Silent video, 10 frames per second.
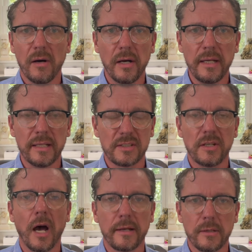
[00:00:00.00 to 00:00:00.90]
honey is
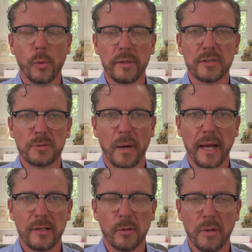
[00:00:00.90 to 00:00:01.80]
not going to
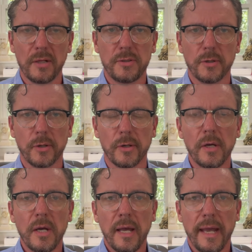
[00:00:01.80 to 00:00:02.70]
spike your blood
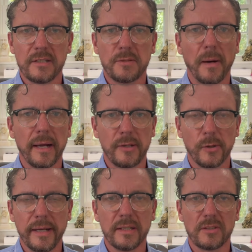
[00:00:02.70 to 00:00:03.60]
sugar and spike
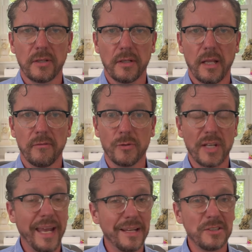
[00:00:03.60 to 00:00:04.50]
your insulin levels
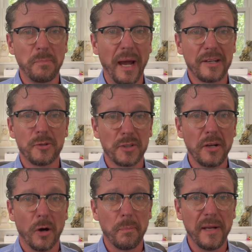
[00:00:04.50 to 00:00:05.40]
and spike your
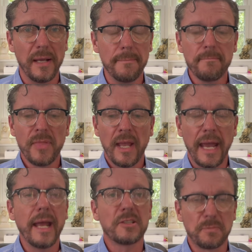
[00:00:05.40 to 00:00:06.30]
CRP
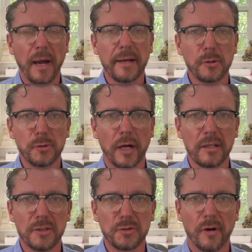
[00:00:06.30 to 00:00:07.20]
and spike your
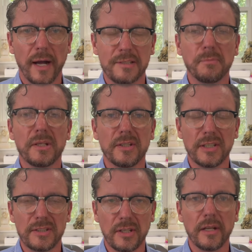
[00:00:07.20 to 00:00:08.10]
triglycerides, because
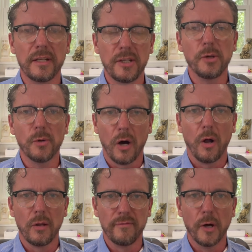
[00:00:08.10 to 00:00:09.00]
it's going to do
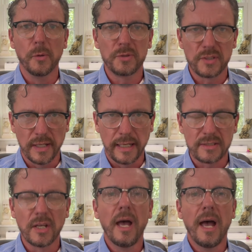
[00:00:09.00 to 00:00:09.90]
all of those
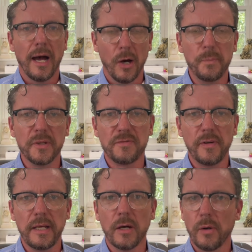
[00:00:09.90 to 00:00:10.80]
things. I hope this
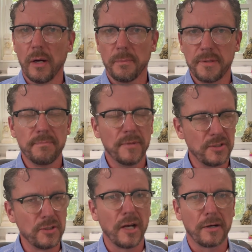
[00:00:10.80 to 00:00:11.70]
video helped.
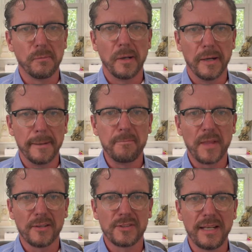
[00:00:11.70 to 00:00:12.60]
This is Dr. Berry.
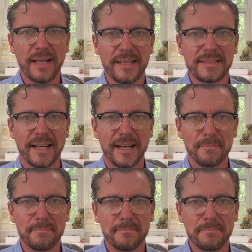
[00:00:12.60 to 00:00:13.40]
I'll see you next time.